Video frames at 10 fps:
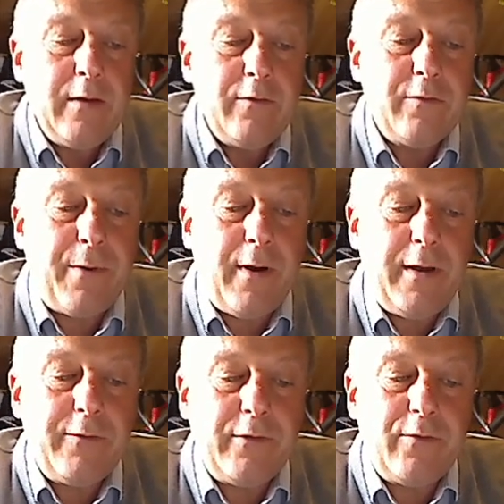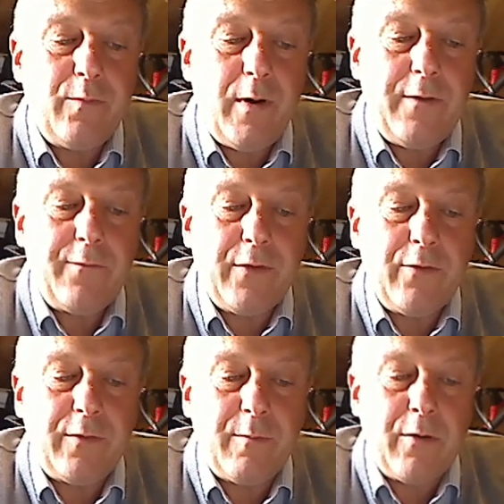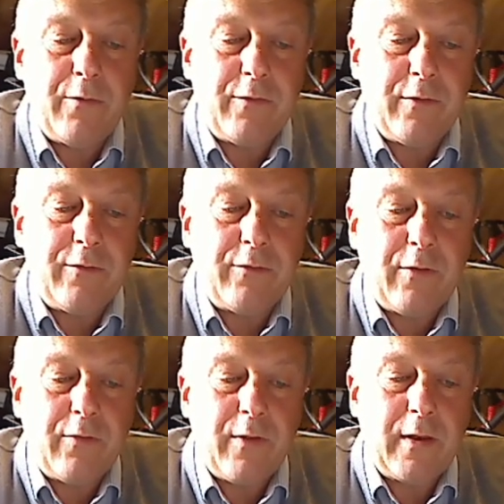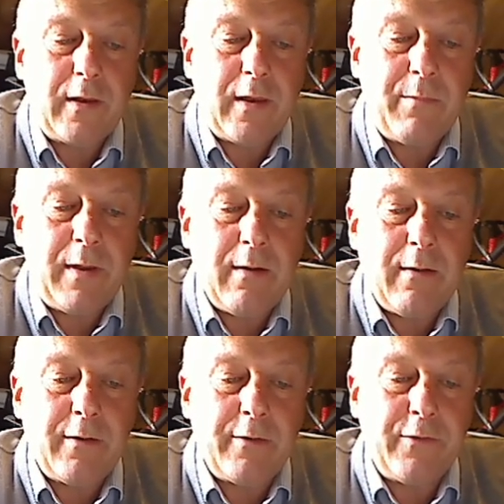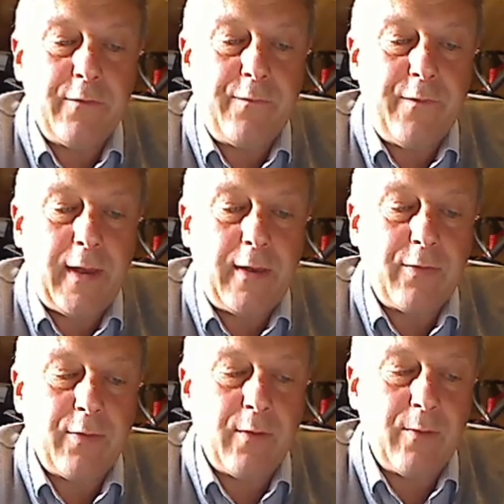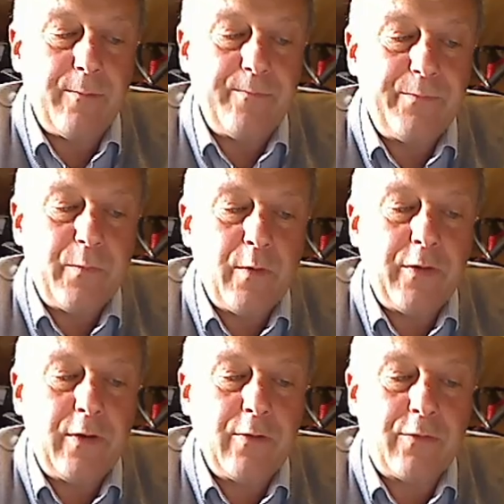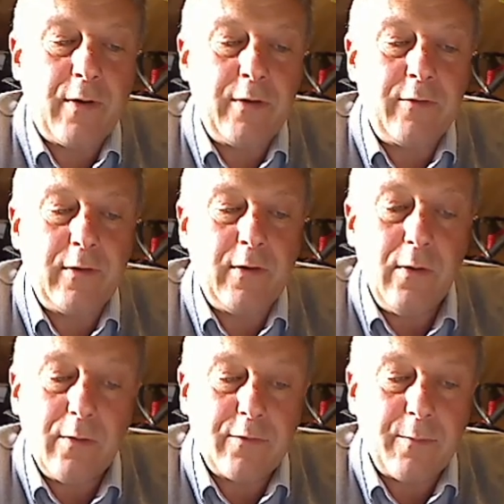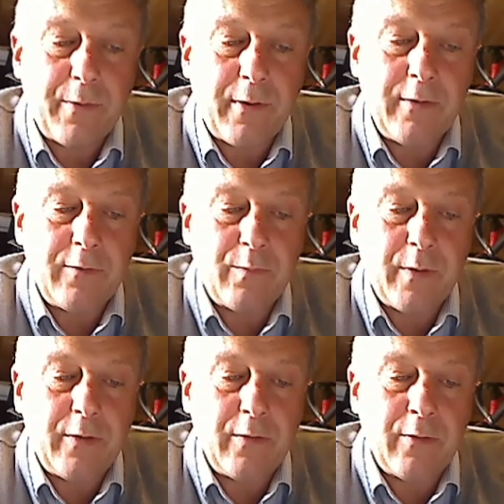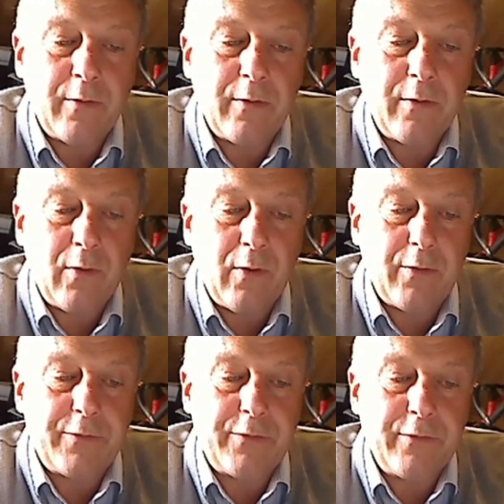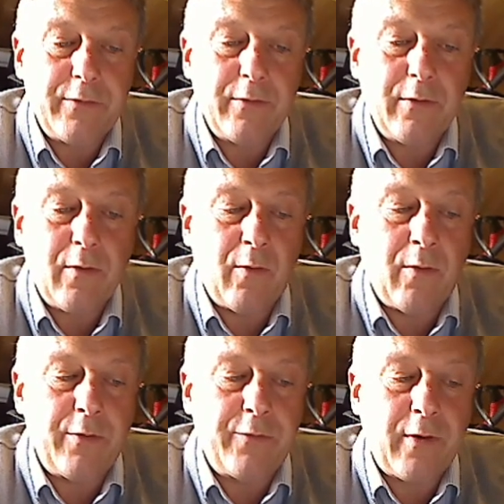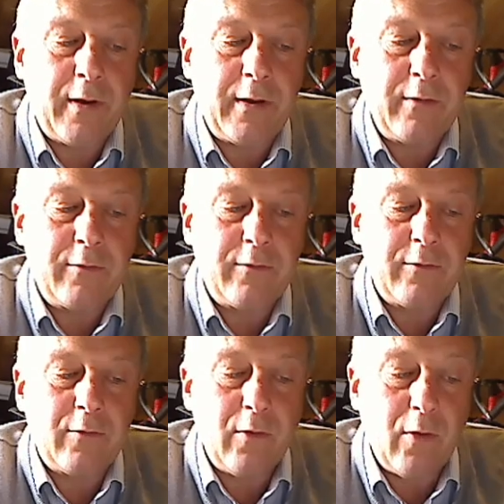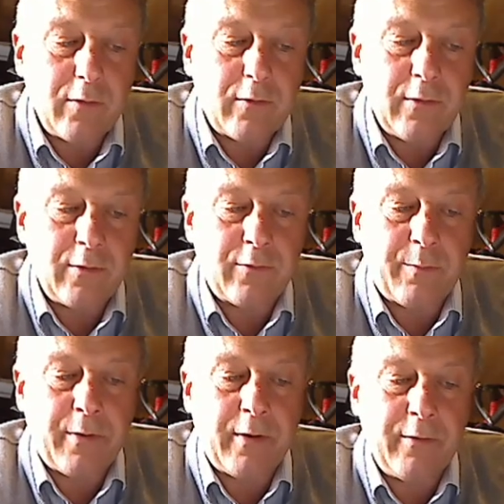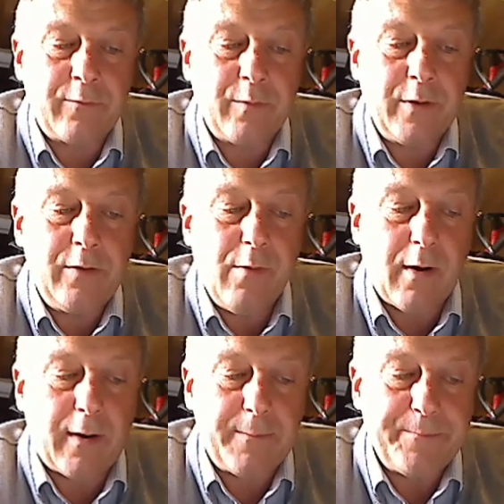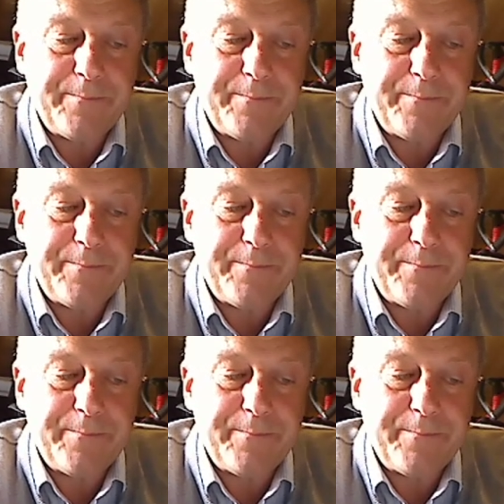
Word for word: Surprise is one of those emotions that can be hard to fake, though. Whether you're trying to look surprised when you're not, or trying to not look surprised when you are.